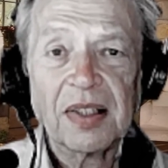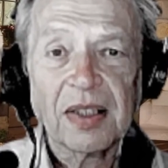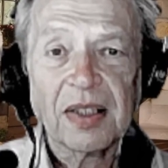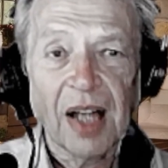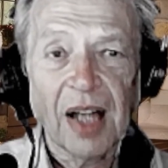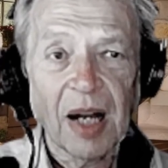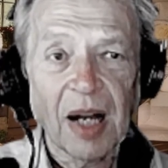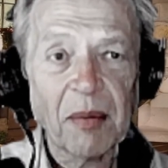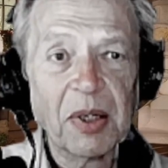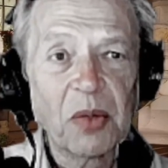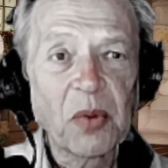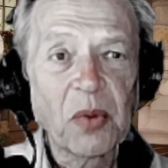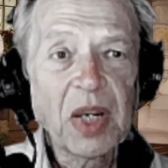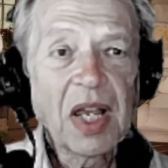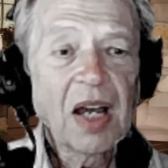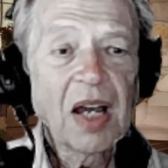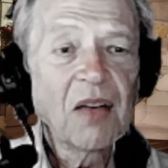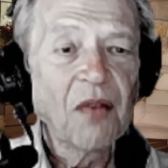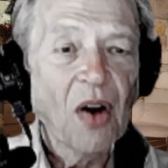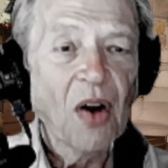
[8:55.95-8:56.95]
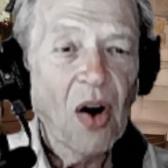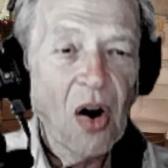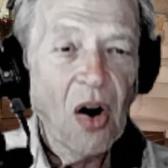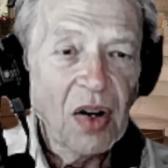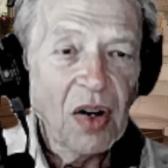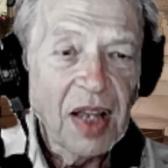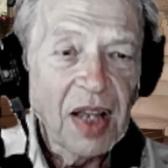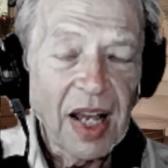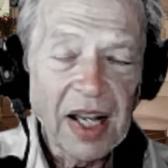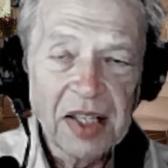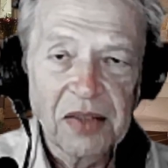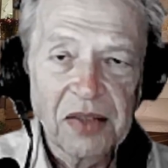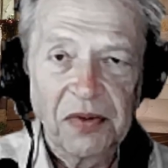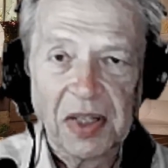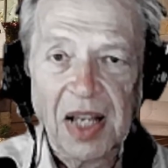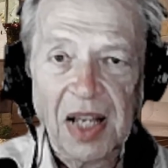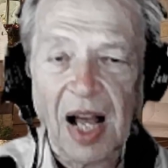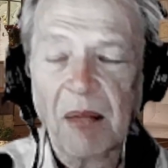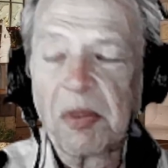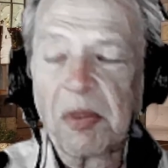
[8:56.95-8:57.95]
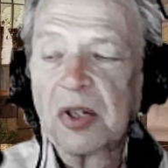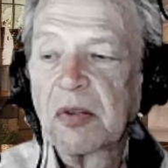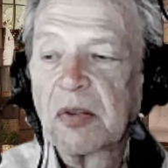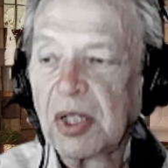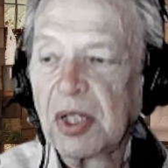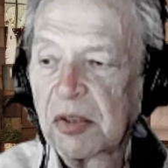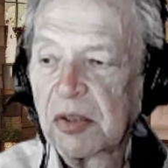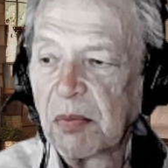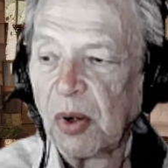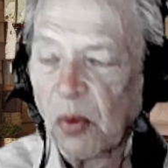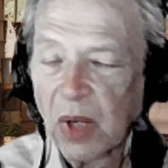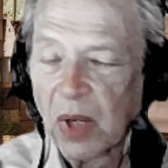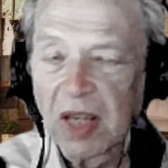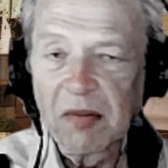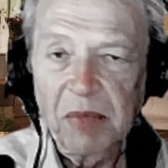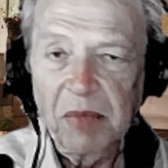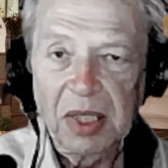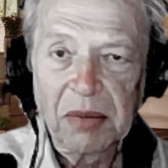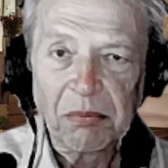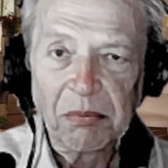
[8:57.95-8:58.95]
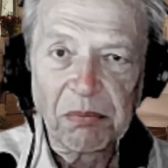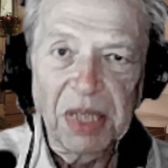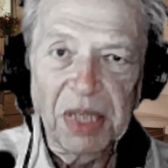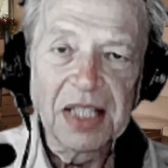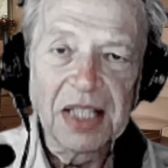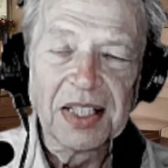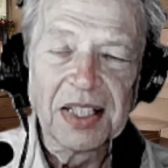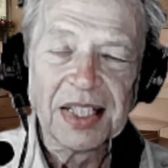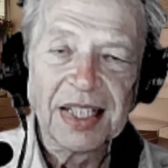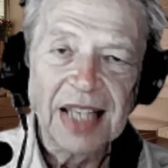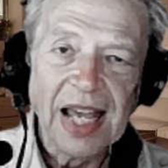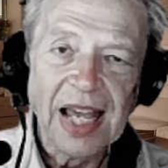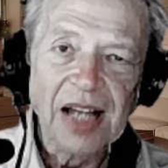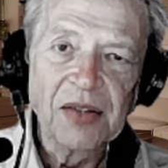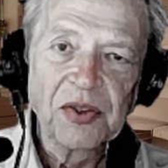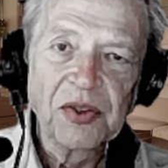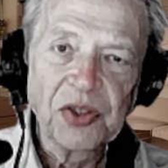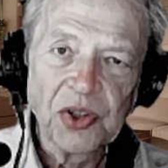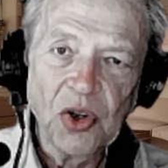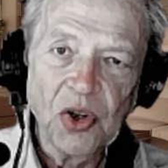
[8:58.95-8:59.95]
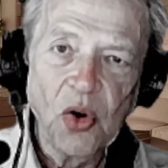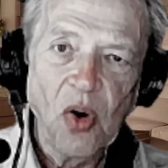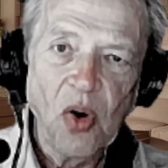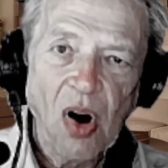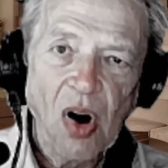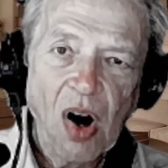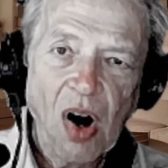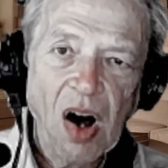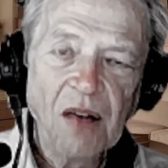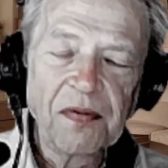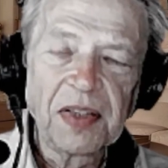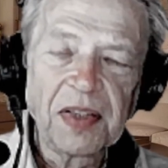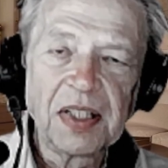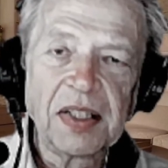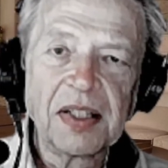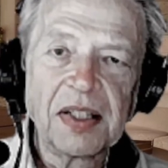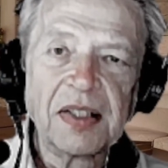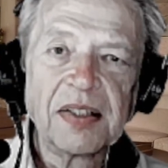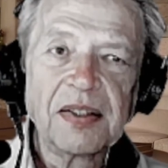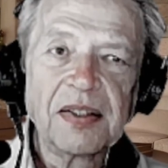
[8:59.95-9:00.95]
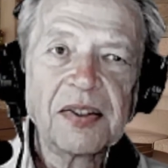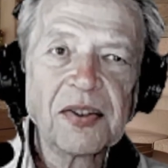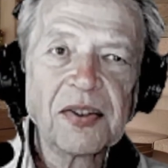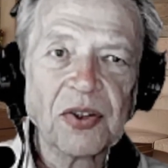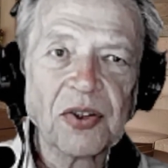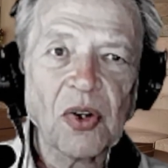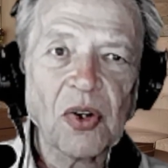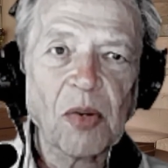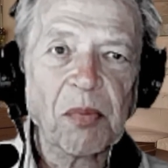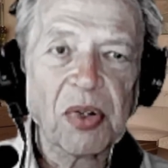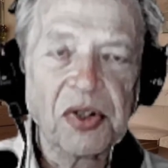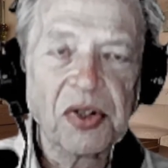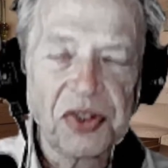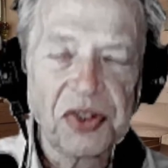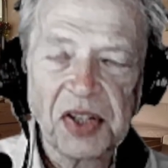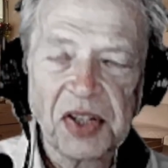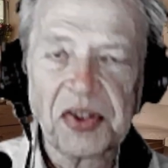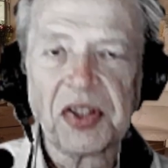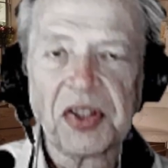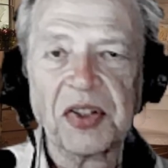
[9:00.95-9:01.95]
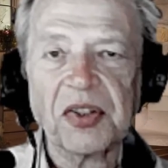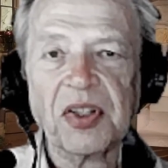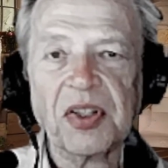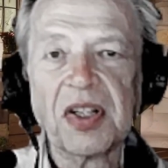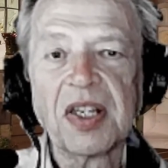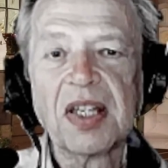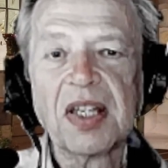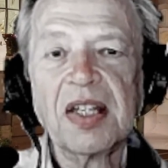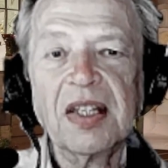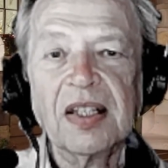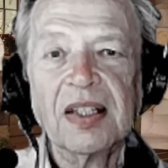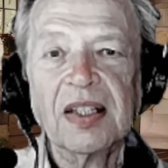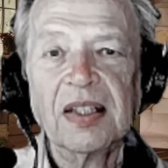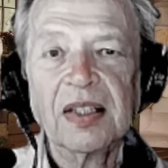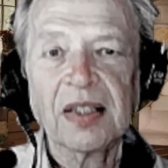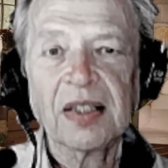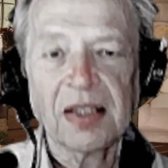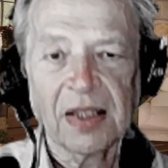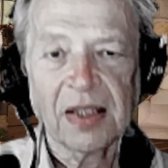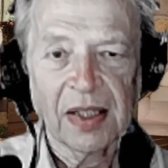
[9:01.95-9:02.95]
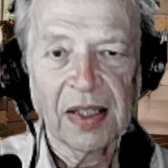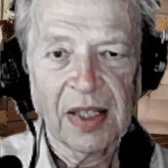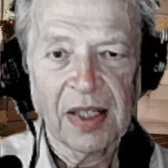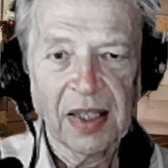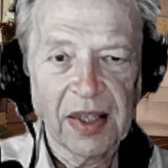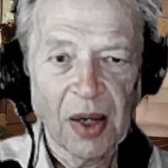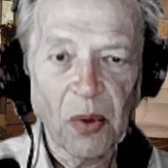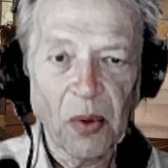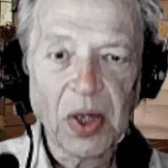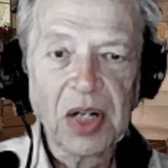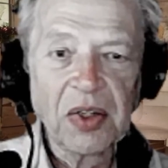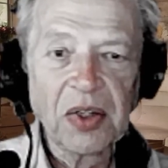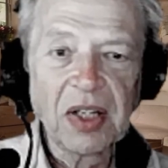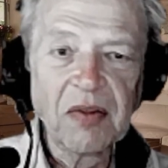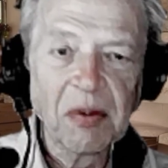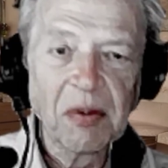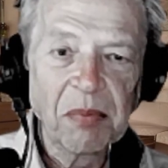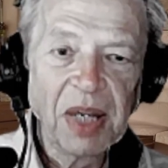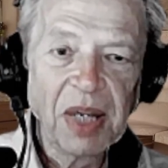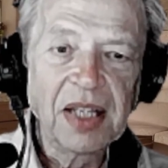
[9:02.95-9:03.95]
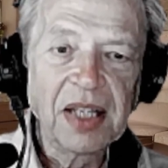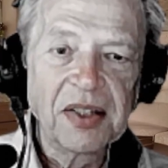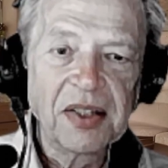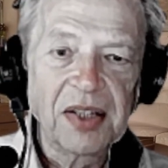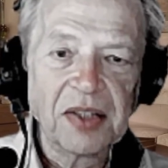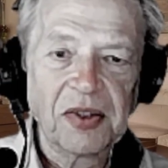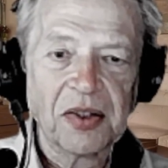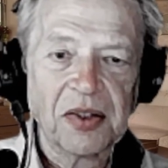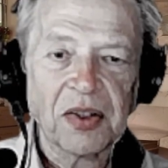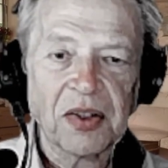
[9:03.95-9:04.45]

I mean, we have all kinds of accomplishments, but we have been beaten down so often, so persistently, that we don't even pay attention to